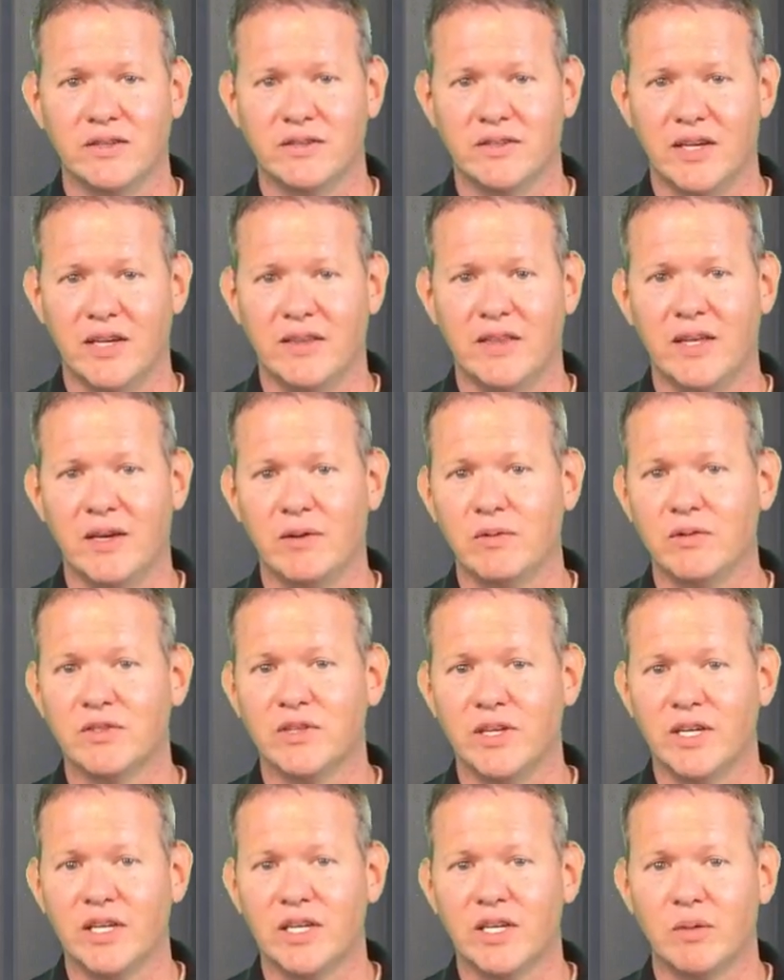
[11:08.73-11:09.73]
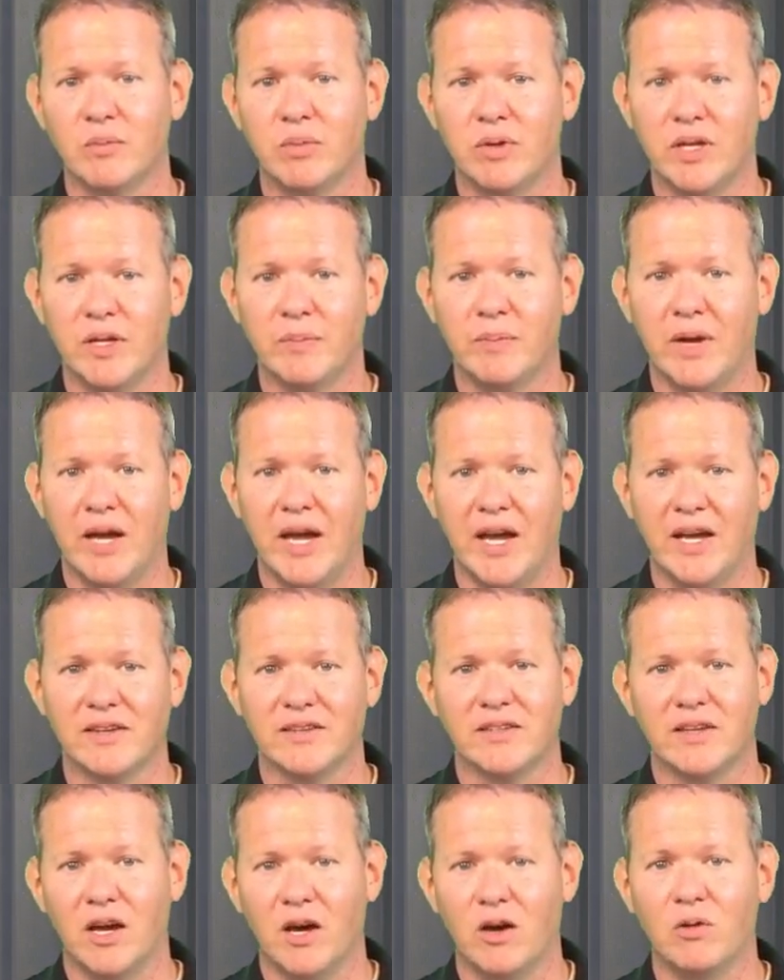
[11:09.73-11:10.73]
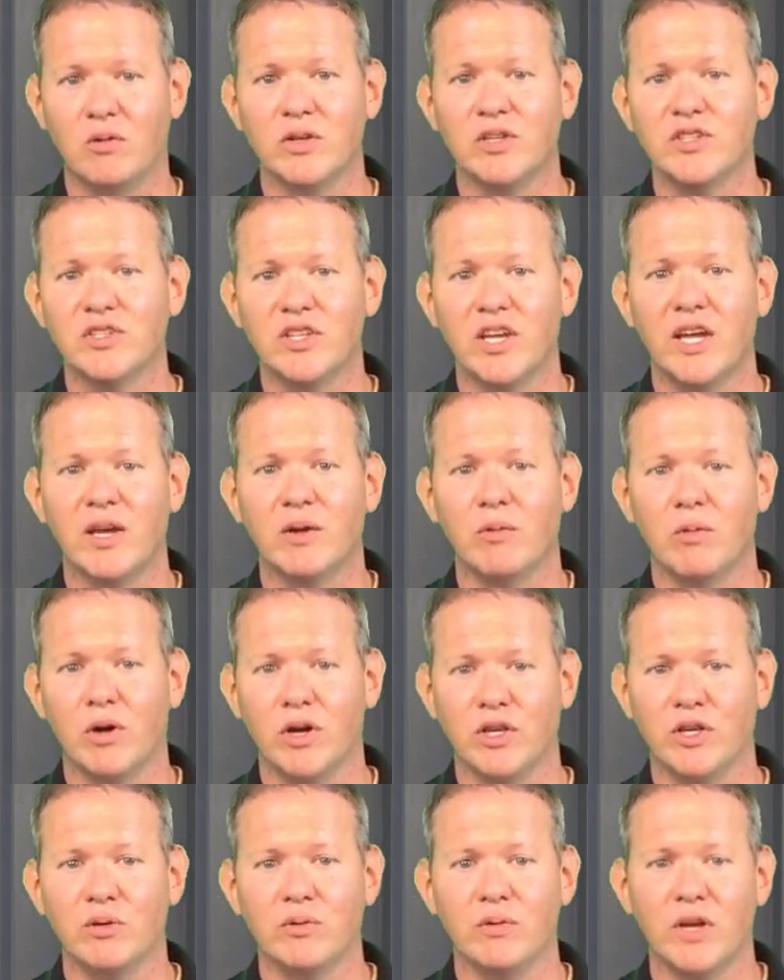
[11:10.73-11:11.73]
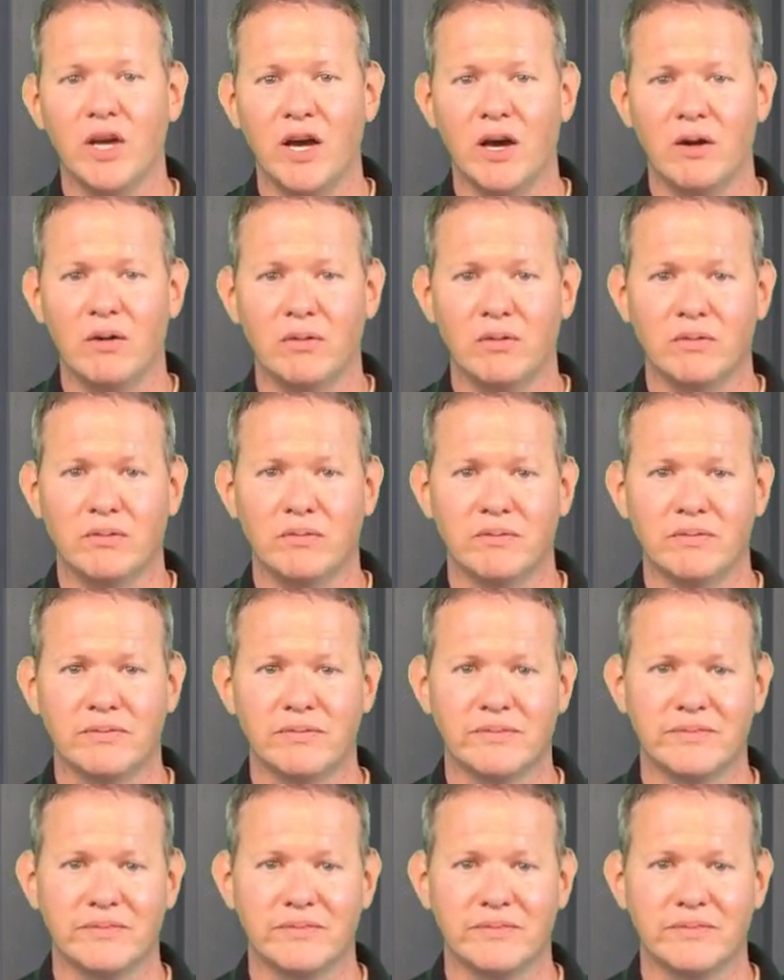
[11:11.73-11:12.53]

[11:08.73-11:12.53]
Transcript: Just say that it was an incomplete pass. Only state what you know.